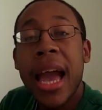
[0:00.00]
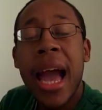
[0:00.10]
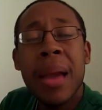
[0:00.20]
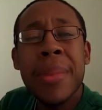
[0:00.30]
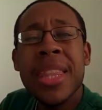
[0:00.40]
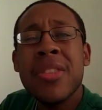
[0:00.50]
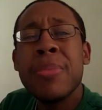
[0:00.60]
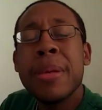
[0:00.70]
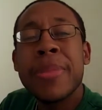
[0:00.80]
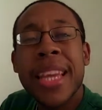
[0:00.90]
I mean, there will
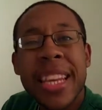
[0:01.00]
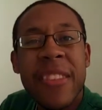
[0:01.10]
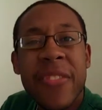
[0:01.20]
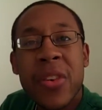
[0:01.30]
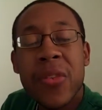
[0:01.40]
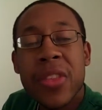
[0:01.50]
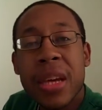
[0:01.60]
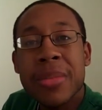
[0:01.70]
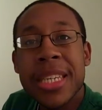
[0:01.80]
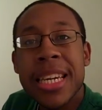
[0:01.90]
be plenty of food for
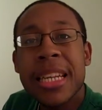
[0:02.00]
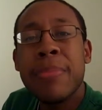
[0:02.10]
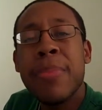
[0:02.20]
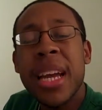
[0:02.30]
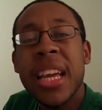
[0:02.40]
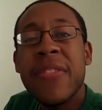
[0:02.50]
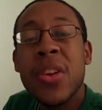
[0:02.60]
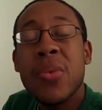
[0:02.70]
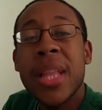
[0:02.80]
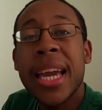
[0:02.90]
them to eat. But if
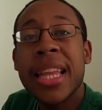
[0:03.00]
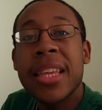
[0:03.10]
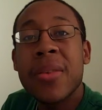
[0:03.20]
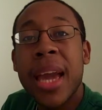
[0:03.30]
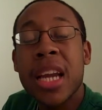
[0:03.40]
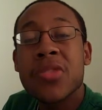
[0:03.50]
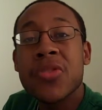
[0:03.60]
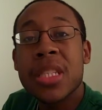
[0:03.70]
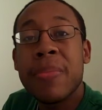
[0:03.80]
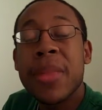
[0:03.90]
you like a little
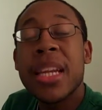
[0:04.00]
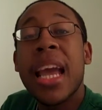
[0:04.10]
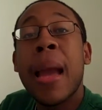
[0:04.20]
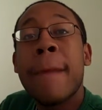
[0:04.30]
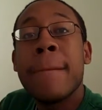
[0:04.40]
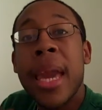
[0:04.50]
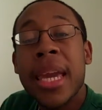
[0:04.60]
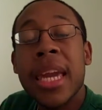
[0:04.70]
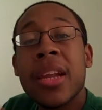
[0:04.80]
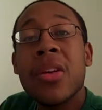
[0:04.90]
extra something,
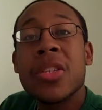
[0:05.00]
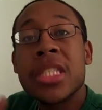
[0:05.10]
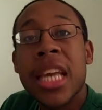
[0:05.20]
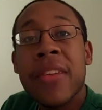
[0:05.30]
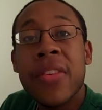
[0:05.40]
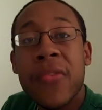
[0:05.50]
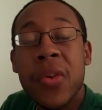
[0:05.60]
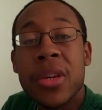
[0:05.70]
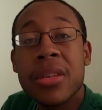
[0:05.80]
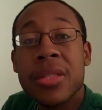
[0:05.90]
make it or save it
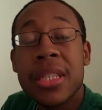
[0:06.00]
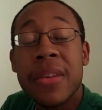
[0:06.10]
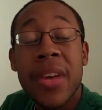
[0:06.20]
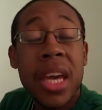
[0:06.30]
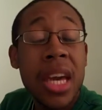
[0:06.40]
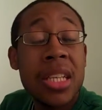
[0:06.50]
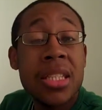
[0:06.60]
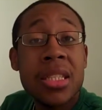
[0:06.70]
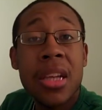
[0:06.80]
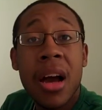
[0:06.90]
for yourself. It's
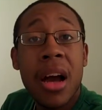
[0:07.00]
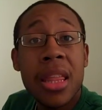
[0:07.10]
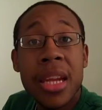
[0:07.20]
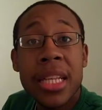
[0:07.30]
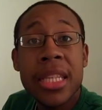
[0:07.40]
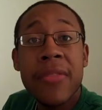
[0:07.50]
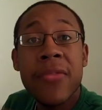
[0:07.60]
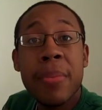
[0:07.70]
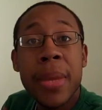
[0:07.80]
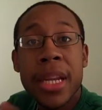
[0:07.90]
just a holiday tip
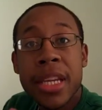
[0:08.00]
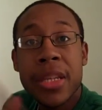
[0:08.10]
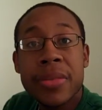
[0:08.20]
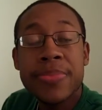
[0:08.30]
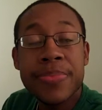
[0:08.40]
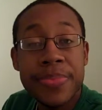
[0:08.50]
from me to you.